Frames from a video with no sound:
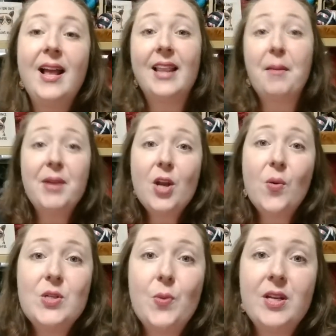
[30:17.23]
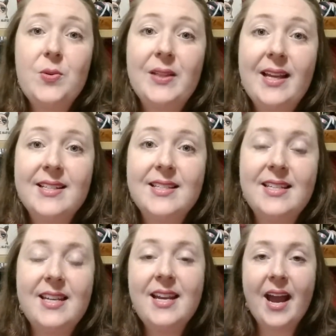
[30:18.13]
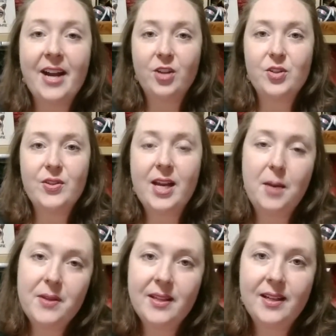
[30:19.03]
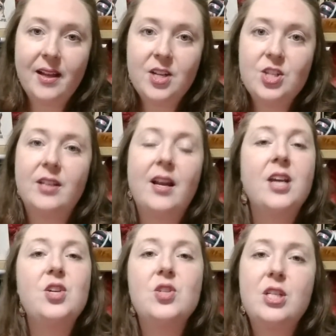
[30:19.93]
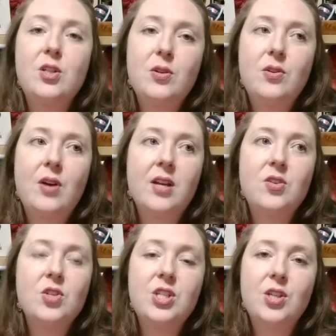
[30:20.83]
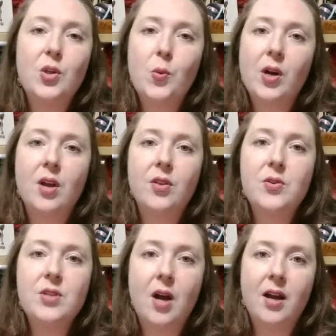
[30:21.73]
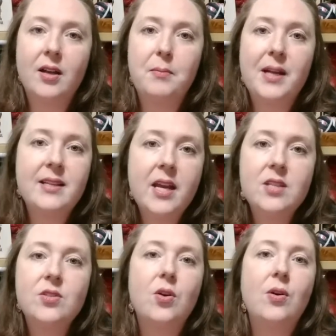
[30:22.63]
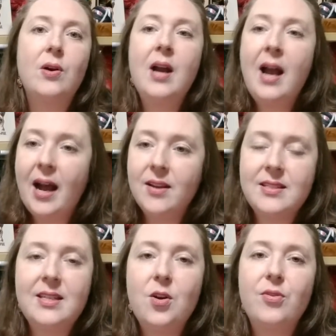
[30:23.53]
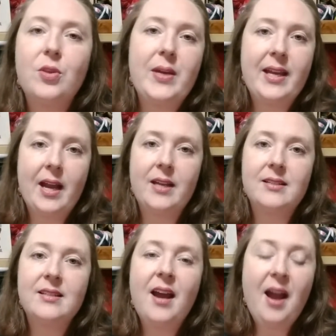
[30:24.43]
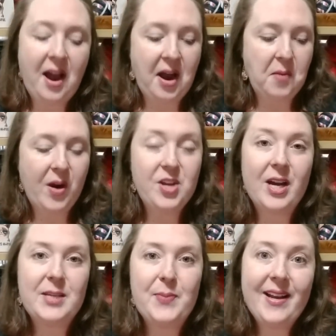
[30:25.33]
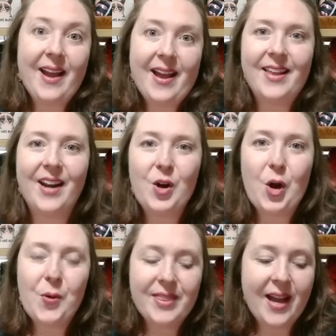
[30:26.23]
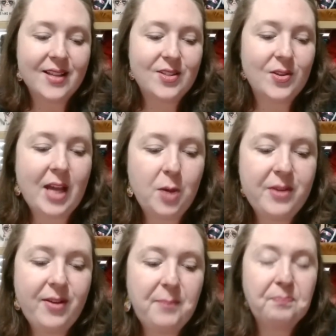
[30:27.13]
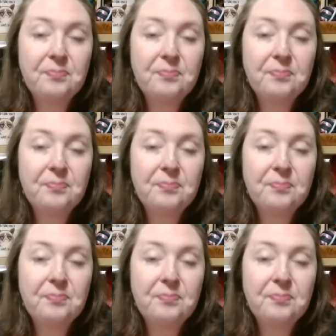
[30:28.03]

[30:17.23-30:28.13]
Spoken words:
Let me know which one you would like to see, and I'll do that up in the collection. I usually start to work on those on Monday, so I'll see over the weekend what you guys pick, and then I'll go with that. So that'll be fun.